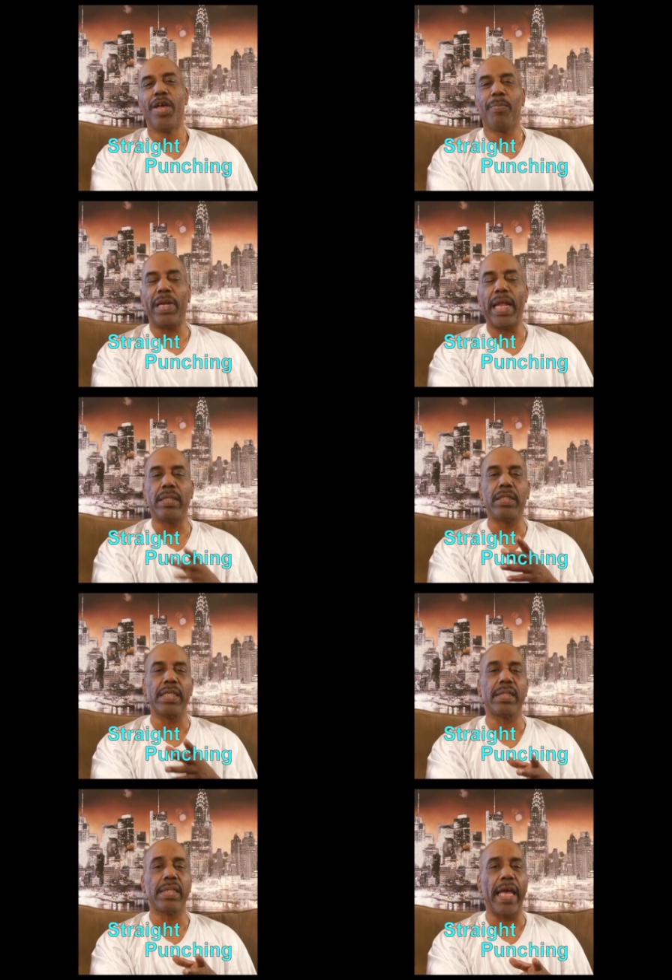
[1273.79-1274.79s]
But let's
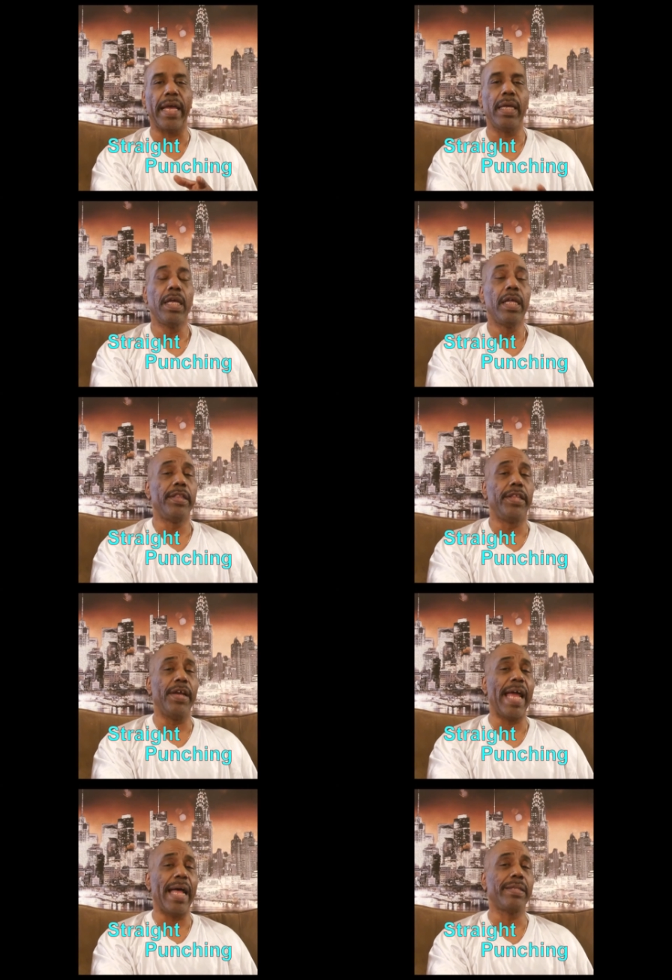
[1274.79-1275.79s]
just say
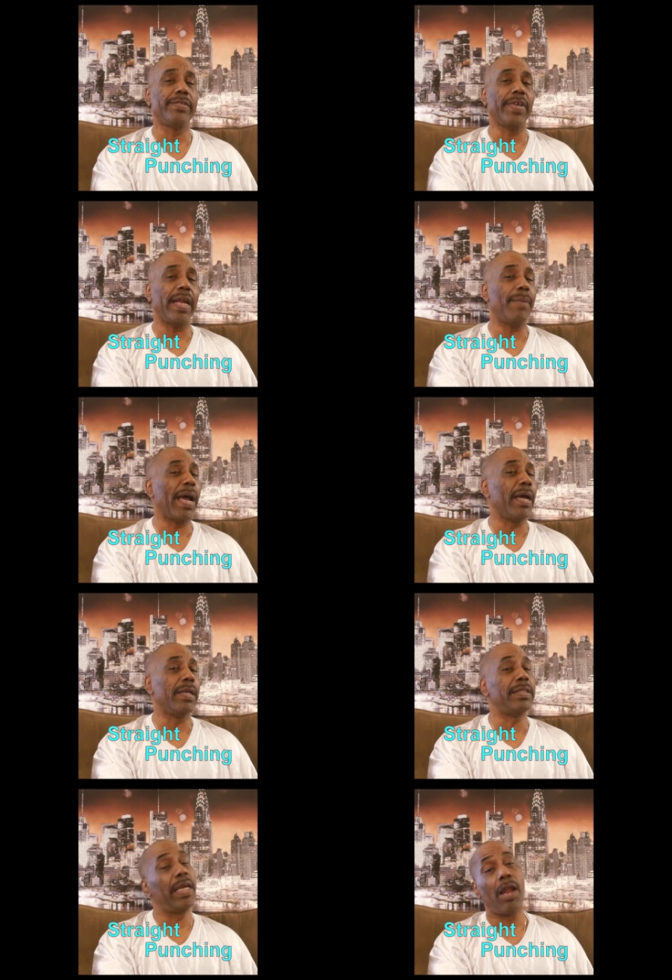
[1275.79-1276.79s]
they're not straight. I'm not going
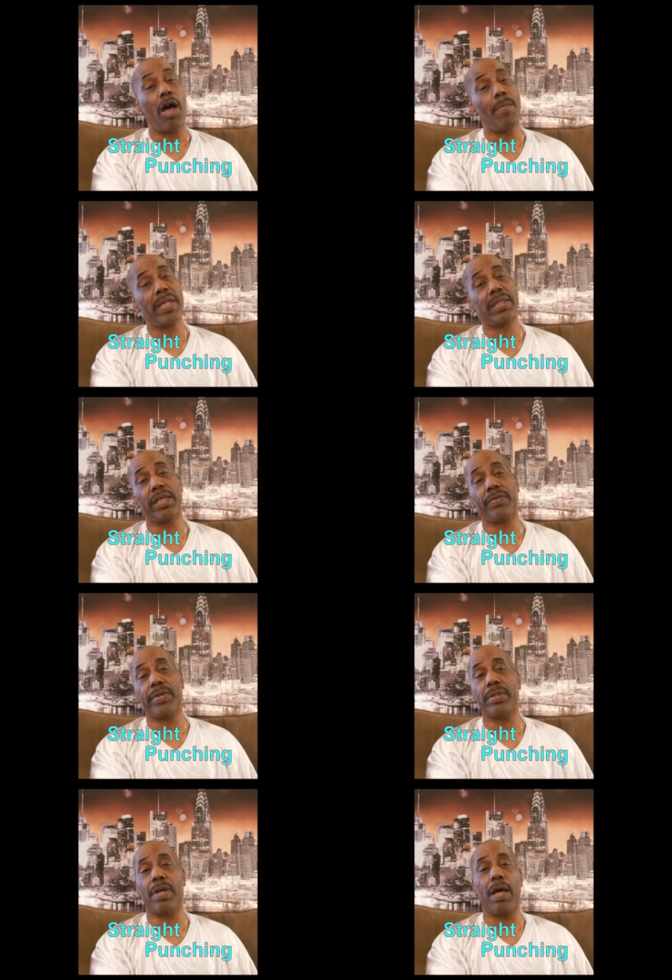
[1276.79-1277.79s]
to tell all my
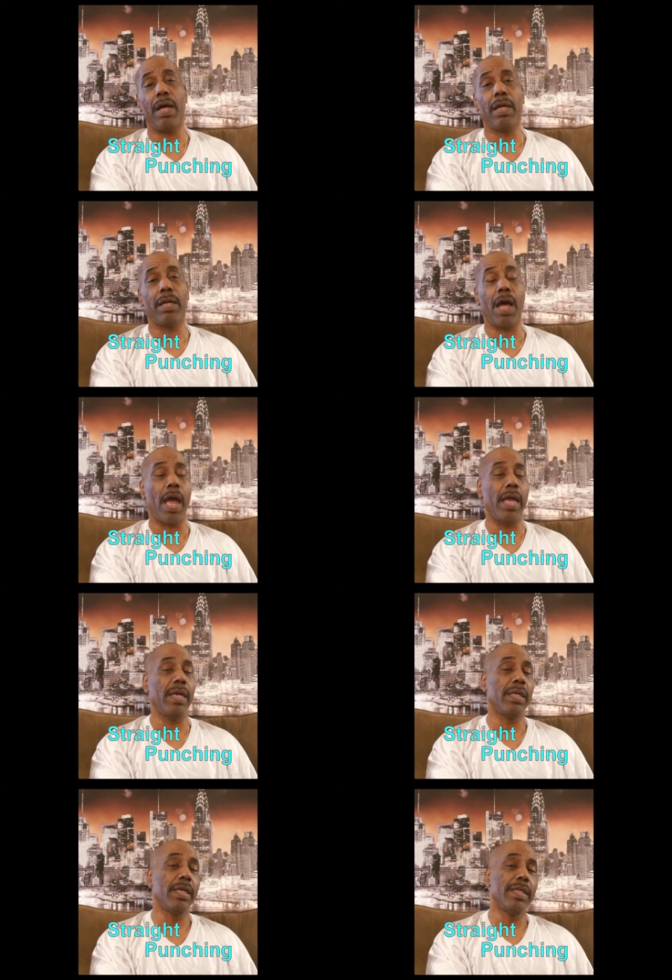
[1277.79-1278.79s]
secrets, y'all. Alright?
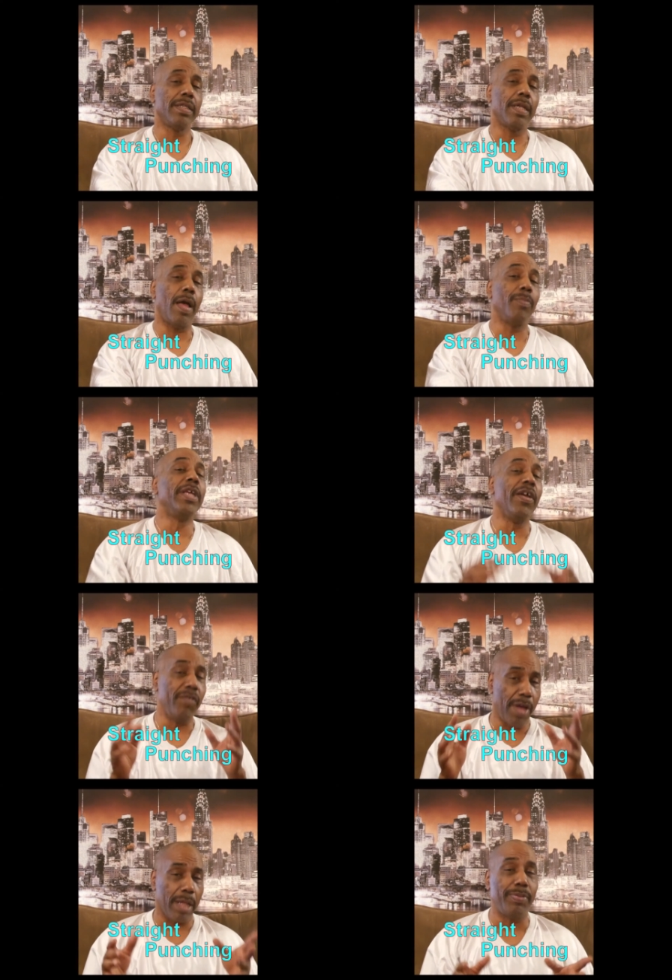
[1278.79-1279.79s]
I'm
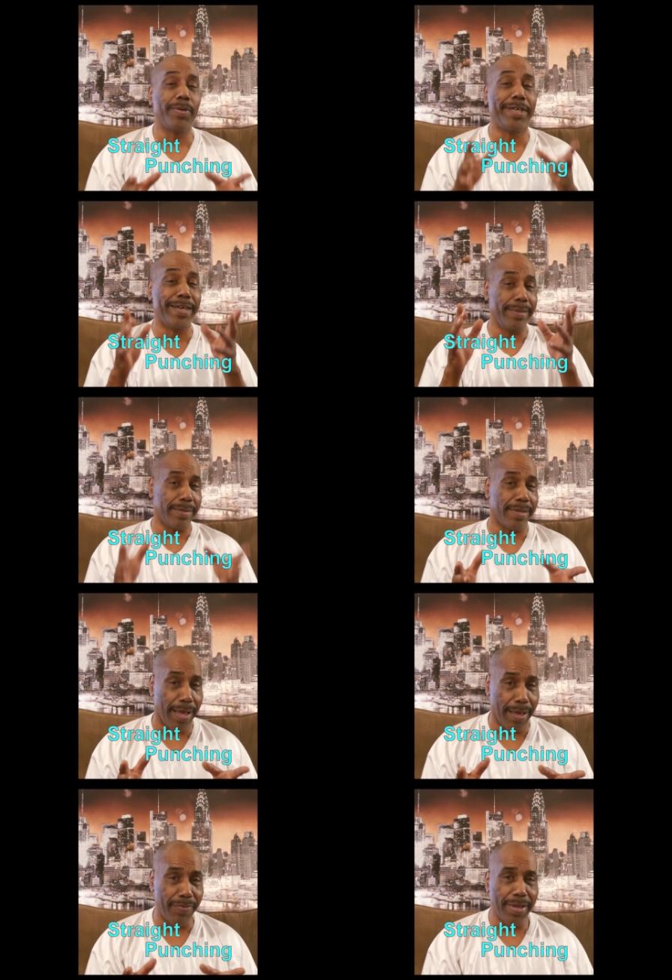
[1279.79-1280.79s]
giving y'all some good
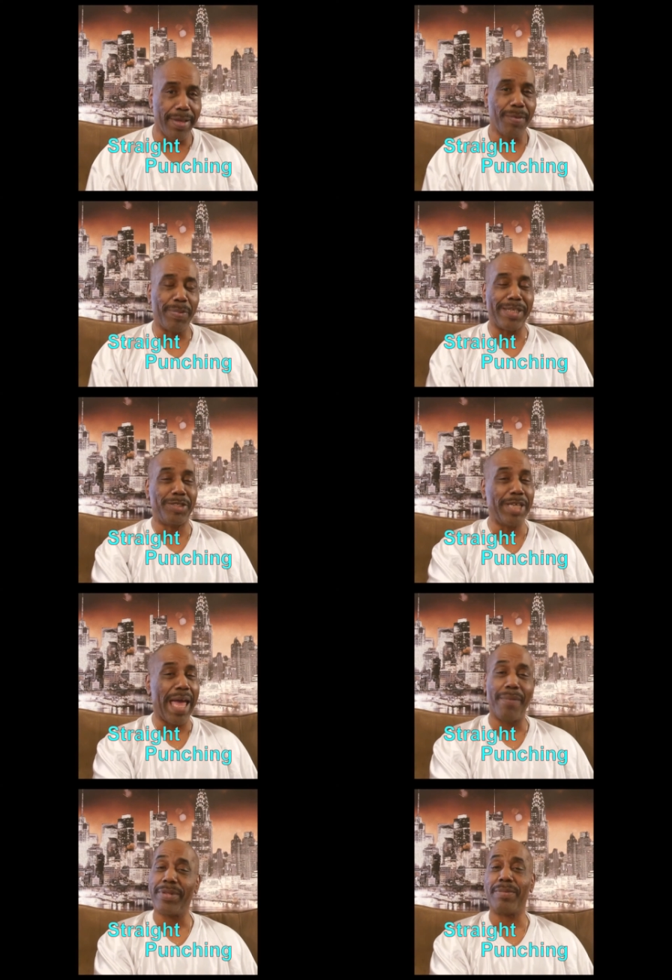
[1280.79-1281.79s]
stuff, but the
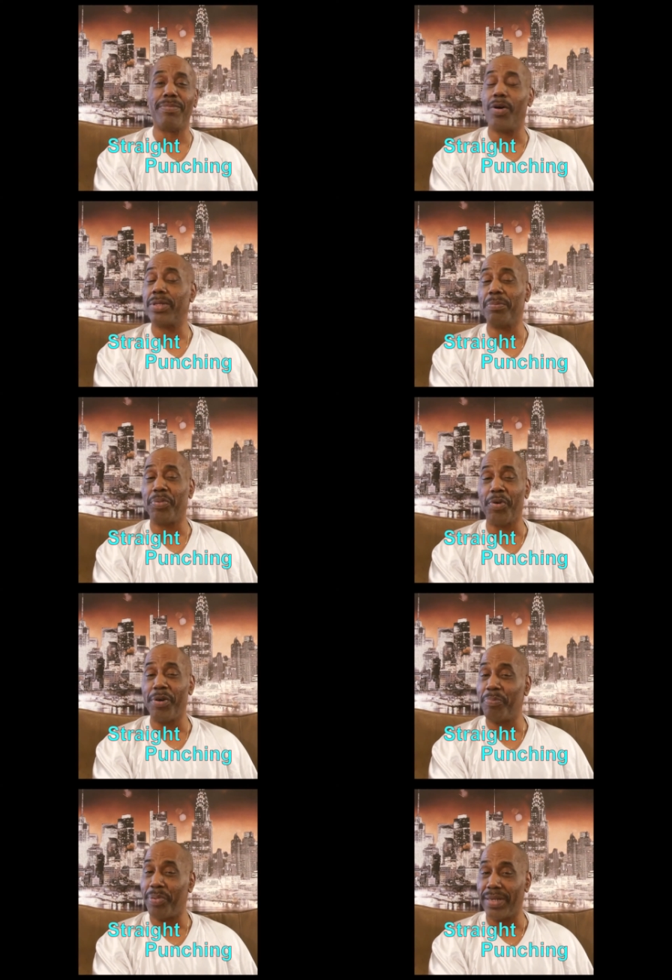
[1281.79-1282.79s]
jab is the most
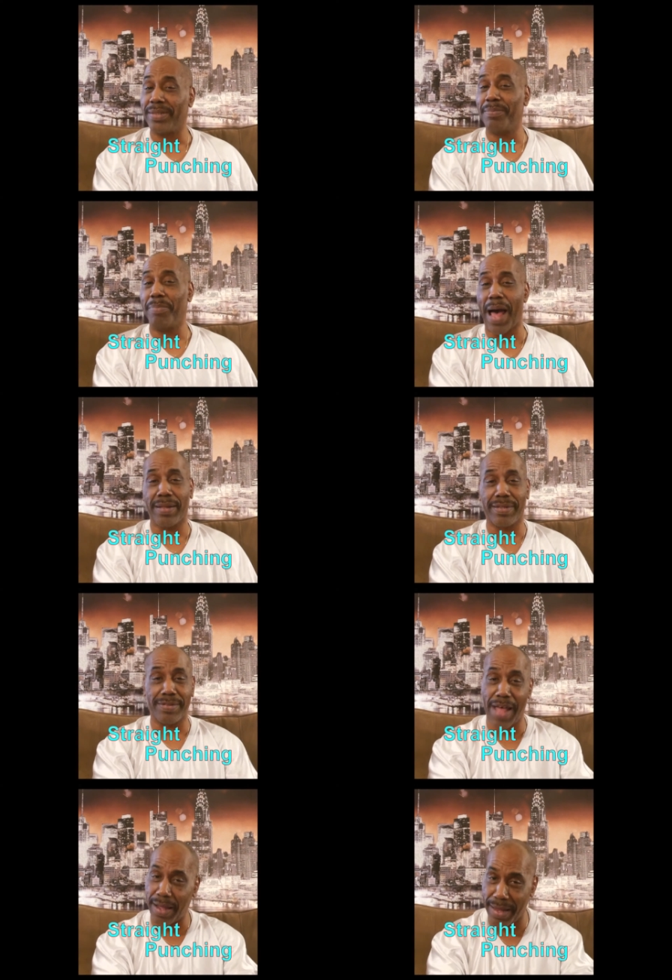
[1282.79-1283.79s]
important punch in boxing,
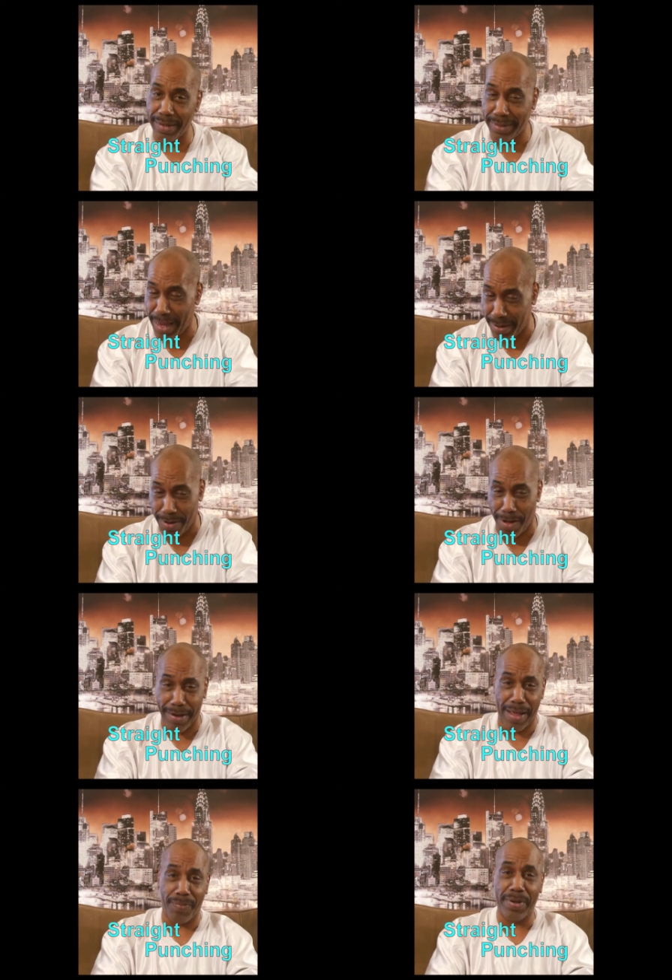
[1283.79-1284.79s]
so I can't tell you all
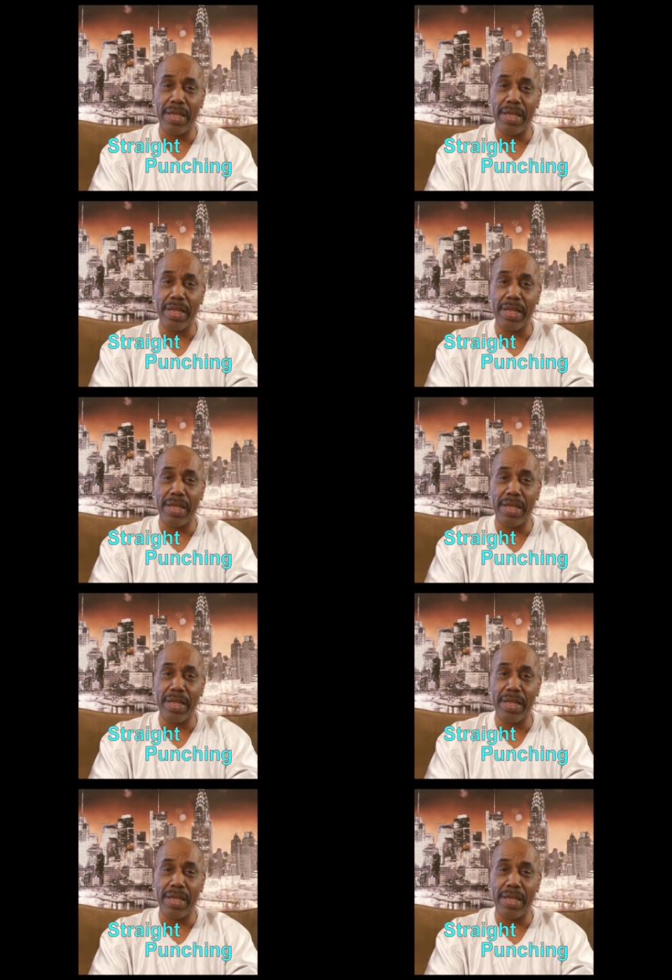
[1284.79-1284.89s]
that one.